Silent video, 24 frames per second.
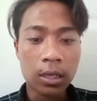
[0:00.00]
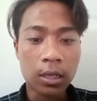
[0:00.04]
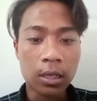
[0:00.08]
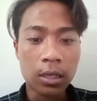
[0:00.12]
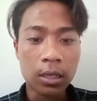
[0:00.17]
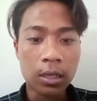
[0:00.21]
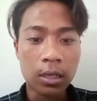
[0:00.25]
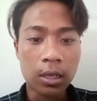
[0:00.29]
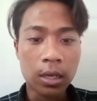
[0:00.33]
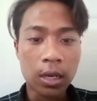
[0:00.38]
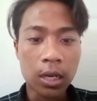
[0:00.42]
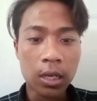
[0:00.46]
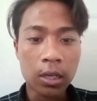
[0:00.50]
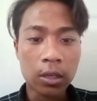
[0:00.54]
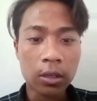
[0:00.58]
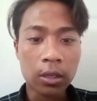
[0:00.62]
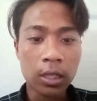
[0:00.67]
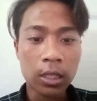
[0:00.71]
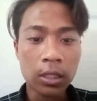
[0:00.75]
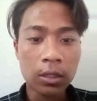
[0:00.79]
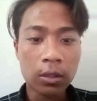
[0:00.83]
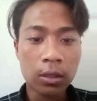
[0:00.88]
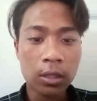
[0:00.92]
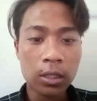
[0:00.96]
according
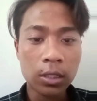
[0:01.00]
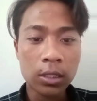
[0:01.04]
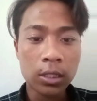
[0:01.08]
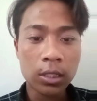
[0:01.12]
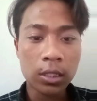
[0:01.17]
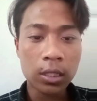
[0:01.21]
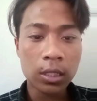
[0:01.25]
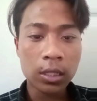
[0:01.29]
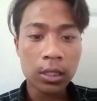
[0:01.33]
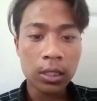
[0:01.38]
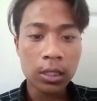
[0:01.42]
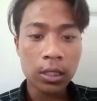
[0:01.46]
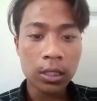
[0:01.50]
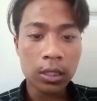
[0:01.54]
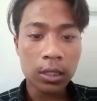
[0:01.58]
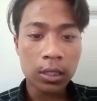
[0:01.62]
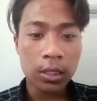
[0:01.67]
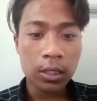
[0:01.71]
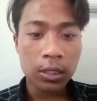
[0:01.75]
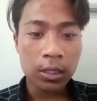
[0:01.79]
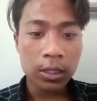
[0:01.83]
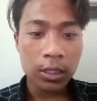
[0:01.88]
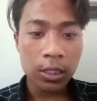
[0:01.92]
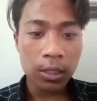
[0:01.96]
to the
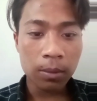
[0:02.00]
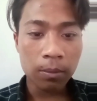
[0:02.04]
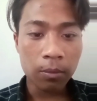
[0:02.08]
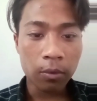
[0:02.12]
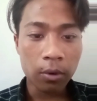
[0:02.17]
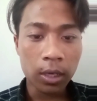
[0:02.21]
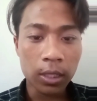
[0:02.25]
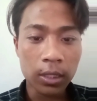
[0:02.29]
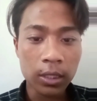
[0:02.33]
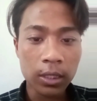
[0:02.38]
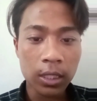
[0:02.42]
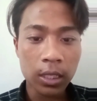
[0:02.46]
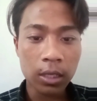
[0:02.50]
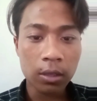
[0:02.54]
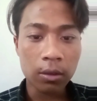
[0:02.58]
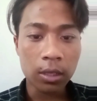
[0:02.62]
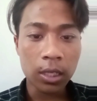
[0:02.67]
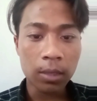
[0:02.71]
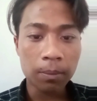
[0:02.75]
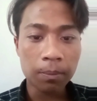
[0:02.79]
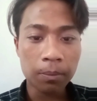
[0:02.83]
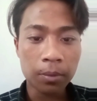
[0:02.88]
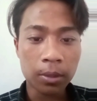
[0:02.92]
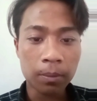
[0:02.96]
stimulant theory
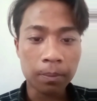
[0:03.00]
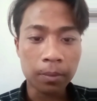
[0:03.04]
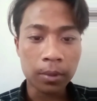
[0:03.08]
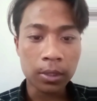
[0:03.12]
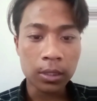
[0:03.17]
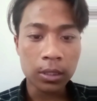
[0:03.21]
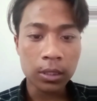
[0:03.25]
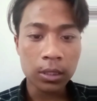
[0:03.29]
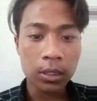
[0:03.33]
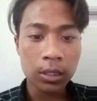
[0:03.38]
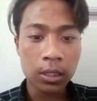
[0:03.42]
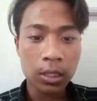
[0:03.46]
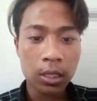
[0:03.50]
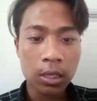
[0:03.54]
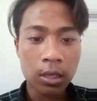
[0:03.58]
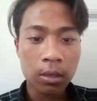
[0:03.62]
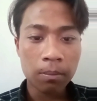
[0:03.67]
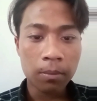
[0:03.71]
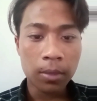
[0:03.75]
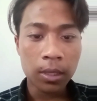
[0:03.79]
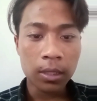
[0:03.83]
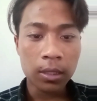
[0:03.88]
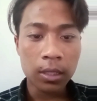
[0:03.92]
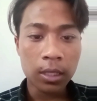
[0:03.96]
proposed by
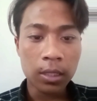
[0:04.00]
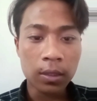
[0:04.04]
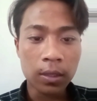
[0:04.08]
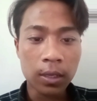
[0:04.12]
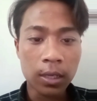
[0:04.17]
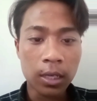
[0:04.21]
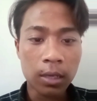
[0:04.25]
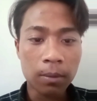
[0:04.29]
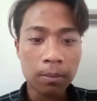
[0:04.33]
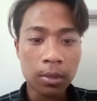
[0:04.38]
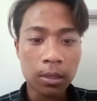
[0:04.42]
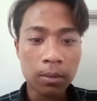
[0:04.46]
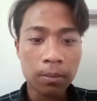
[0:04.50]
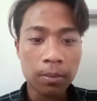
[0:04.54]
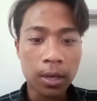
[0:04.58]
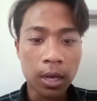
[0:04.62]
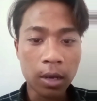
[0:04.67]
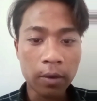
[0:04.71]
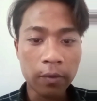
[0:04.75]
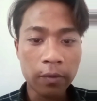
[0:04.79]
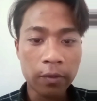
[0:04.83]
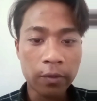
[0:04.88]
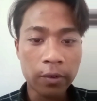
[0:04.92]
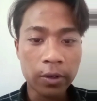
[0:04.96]
the integrative
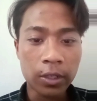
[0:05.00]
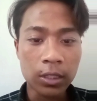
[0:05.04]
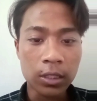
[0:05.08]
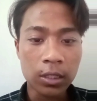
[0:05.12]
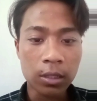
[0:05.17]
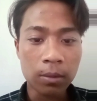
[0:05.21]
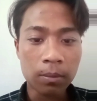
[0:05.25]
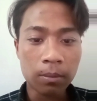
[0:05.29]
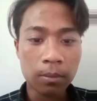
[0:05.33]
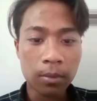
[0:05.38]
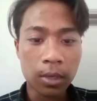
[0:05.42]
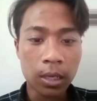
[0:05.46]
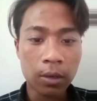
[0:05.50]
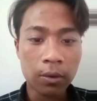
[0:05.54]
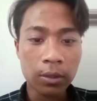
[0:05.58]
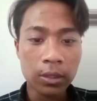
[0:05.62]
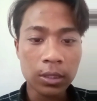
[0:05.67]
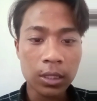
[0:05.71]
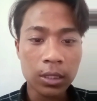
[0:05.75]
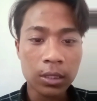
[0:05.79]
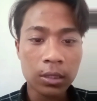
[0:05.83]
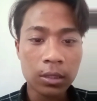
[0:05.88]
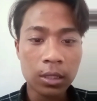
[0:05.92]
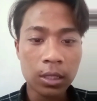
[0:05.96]
behaviorism, language is
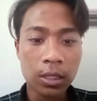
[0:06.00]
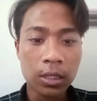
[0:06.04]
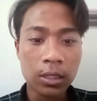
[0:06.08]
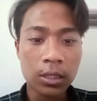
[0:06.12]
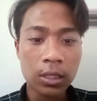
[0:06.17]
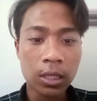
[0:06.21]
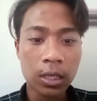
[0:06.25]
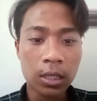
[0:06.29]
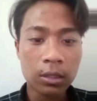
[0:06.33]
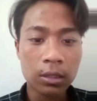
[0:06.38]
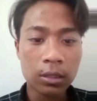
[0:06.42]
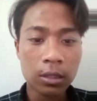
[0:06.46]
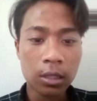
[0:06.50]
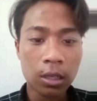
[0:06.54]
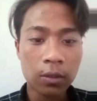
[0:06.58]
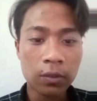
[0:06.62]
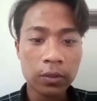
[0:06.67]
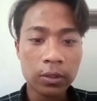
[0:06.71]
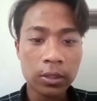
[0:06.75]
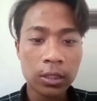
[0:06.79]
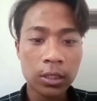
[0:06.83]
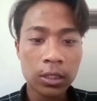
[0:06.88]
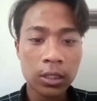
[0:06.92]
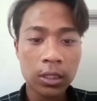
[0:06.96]
the result of
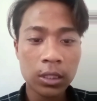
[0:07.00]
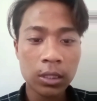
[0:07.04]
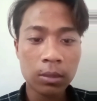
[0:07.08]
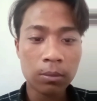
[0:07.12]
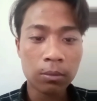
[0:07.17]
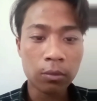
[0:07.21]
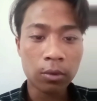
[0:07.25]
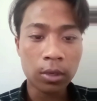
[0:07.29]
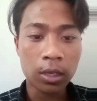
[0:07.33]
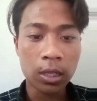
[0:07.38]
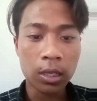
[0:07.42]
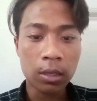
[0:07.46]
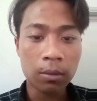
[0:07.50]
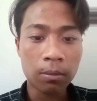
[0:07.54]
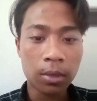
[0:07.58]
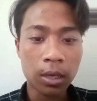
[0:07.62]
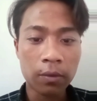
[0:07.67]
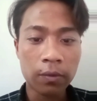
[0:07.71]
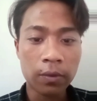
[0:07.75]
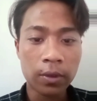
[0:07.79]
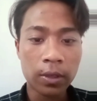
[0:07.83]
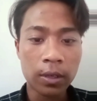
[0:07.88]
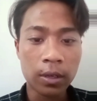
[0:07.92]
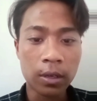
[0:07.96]
stimulant
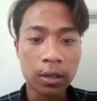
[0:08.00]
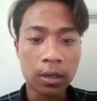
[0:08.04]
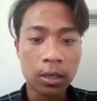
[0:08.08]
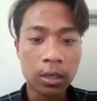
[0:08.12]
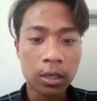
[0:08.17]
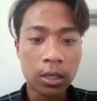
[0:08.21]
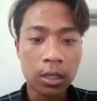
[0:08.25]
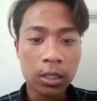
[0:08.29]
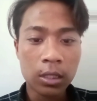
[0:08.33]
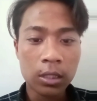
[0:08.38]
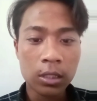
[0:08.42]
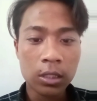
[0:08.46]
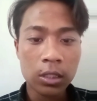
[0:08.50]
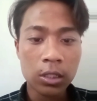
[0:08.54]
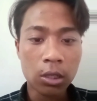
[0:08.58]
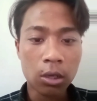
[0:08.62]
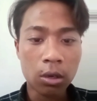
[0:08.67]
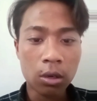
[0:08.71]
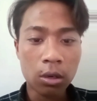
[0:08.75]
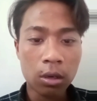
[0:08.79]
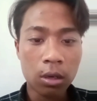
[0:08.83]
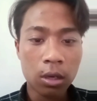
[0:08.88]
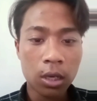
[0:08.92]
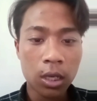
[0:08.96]
behavior. So,
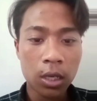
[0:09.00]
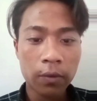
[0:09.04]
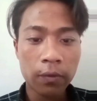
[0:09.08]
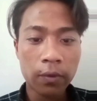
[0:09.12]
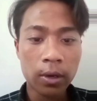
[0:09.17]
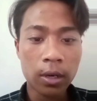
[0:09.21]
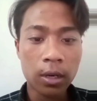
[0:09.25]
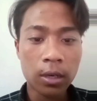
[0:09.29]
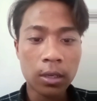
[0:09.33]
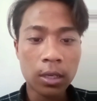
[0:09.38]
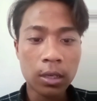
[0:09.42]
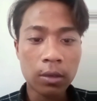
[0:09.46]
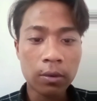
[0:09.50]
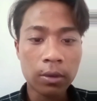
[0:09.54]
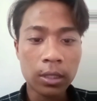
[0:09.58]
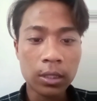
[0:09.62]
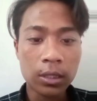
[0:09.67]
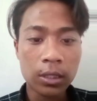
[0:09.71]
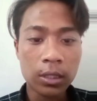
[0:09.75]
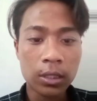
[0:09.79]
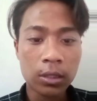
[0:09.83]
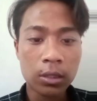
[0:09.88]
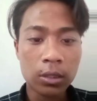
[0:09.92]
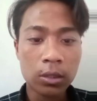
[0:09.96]
if a learner wants
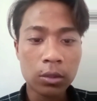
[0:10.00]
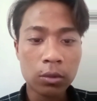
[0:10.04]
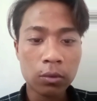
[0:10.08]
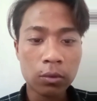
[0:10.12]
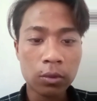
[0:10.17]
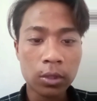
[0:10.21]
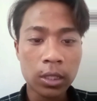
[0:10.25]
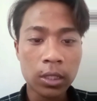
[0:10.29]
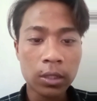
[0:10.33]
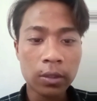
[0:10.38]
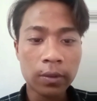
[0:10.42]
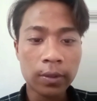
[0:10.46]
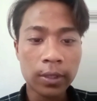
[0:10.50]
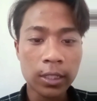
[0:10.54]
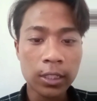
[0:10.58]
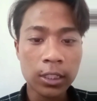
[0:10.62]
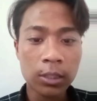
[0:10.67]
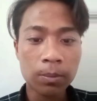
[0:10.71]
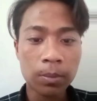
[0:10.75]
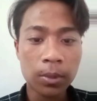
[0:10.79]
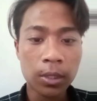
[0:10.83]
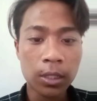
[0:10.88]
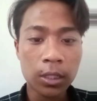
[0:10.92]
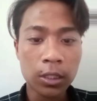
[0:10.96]
to increase
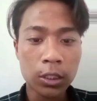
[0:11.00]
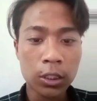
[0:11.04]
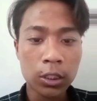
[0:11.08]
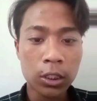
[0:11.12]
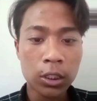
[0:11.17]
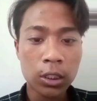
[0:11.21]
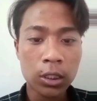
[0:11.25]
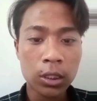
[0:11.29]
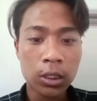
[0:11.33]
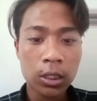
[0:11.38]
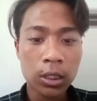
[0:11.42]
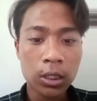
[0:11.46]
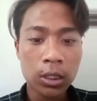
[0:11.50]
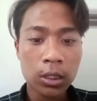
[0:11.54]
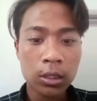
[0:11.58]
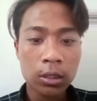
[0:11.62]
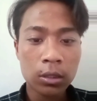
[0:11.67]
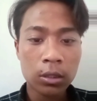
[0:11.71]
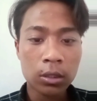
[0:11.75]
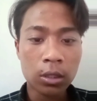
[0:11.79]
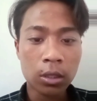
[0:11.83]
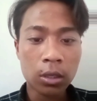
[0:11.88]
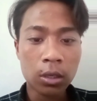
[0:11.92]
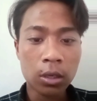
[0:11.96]
speech,
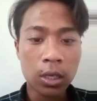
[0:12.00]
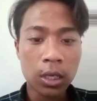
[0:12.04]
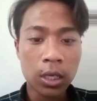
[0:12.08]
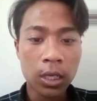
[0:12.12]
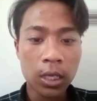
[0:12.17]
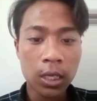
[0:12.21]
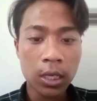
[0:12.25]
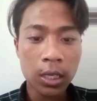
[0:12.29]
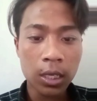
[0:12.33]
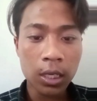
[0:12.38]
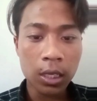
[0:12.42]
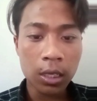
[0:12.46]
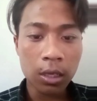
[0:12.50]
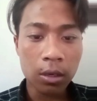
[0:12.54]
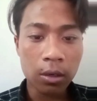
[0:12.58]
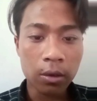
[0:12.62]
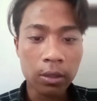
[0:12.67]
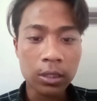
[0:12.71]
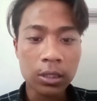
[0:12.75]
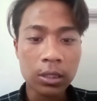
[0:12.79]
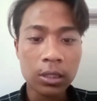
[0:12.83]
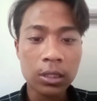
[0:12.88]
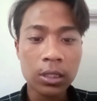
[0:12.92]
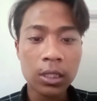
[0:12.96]
so he or
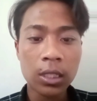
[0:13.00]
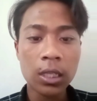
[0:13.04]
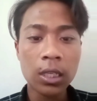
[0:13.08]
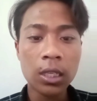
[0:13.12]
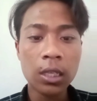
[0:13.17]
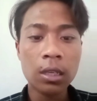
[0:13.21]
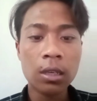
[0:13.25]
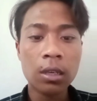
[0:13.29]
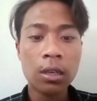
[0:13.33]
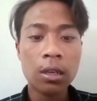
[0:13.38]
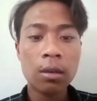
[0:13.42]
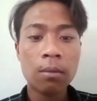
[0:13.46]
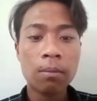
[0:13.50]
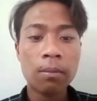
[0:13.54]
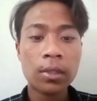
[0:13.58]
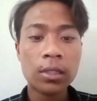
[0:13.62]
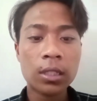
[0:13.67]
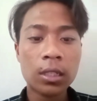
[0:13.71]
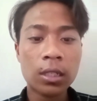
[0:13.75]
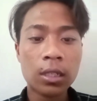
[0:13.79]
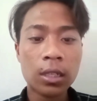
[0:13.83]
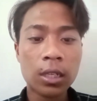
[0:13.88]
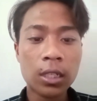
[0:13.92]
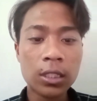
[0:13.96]
she must
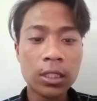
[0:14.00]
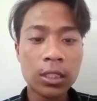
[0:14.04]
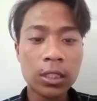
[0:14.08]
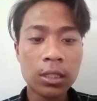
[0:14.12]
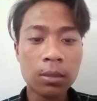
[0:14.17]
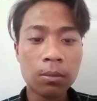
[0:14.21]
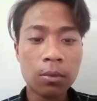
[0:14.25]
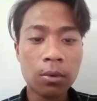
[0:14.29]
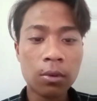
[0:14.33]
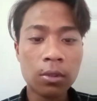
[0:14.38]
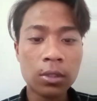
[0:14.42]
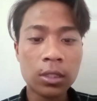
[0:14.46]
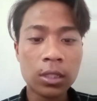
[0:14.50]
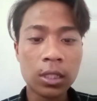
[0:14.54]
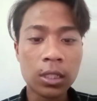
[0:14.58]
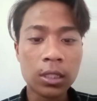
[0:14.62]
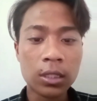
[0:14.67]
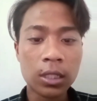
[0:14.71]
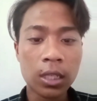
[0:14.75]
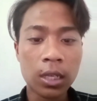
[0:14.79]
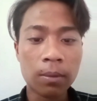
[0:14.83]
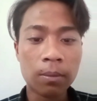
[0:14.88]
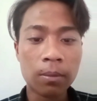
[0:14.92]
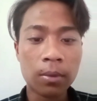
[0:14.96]
increase stimulus
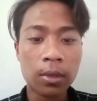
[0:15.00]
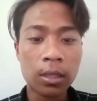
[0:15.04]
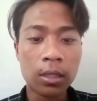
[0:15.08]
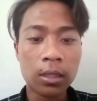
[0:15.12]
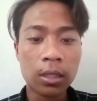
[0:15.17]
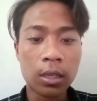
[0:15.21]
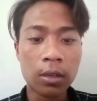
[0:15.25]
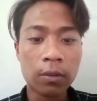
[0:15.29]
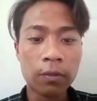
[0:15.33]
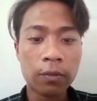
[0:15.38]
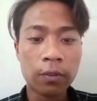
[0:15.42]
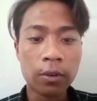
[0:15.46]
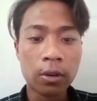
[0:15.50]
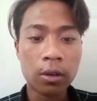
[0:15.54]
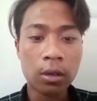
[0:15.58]
received. Therefore,